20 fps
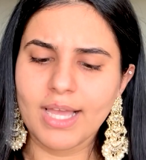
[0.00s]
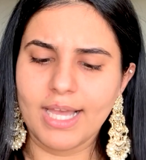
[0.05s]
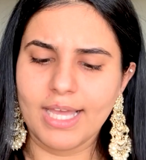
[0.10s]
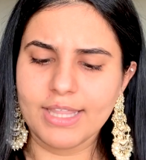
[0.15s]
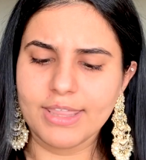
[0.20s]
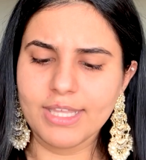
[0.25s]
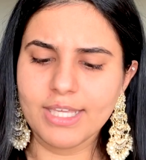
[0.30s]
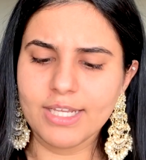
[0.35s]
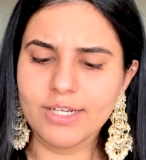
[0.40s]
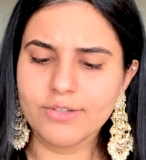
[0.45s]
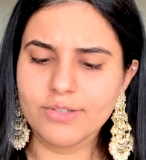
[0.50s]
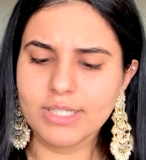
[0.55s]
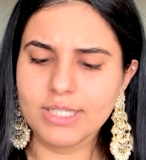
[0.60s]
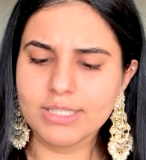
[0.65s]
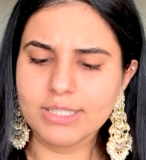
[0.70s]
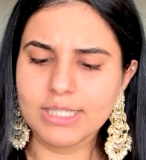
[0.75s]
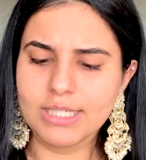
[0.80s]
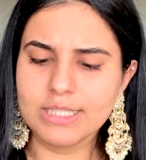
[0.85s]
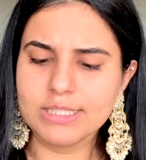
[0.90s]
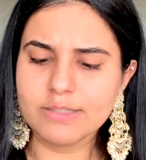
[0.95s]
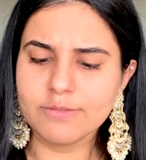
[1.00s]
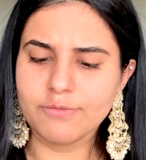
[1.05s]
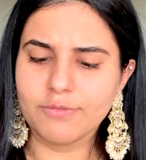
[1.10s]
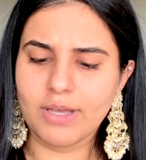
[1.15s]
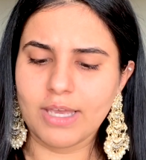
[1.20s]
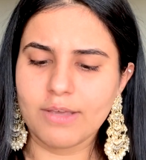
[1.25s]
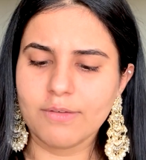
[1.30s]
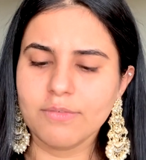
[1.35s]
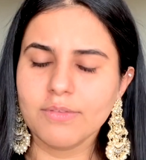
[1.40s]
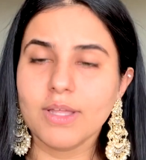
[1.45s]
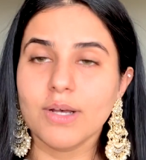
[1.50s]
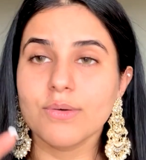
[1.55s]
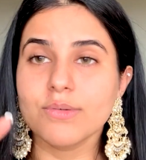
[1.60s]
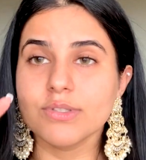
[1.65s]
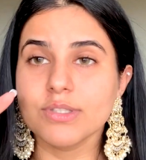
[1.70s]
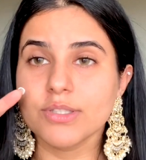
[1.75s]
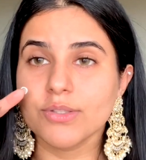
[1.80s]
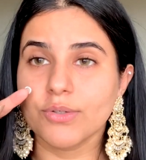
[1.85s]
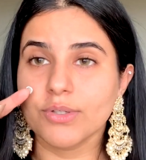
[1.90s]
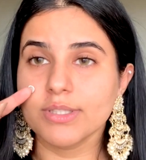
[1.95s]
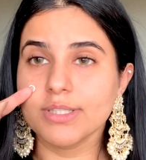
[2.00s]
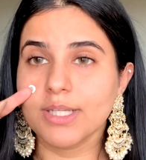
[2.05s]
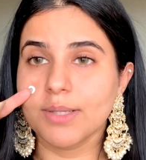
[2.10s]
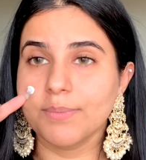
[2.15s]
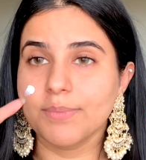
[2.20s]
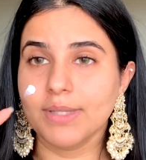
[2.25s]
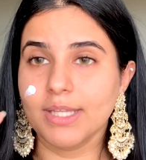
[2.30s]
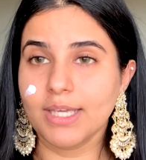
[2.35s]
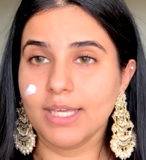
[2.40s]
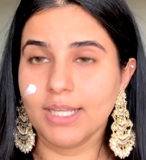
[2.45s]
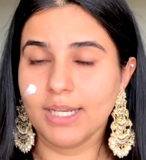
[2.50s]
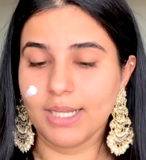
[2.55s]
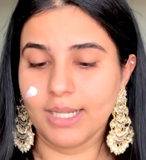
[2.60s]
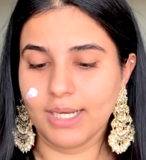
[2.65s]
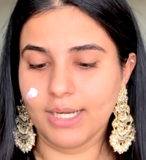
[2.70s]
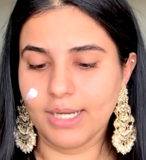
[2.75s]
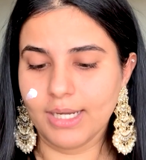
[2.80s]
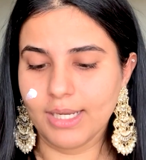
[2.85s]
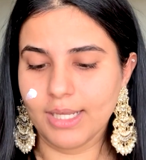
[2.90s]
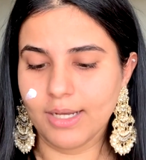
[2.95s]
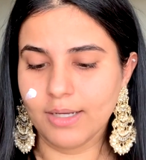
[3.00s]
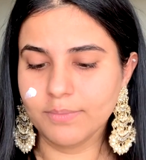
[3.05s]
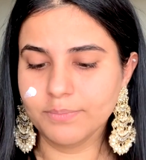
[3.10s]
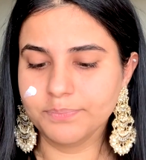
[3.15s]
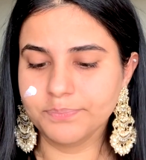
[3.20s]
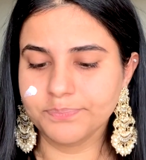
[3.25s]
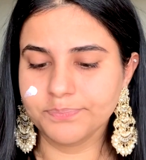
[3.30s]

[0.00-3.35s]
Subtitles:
I think it retails 5,000 or something in India,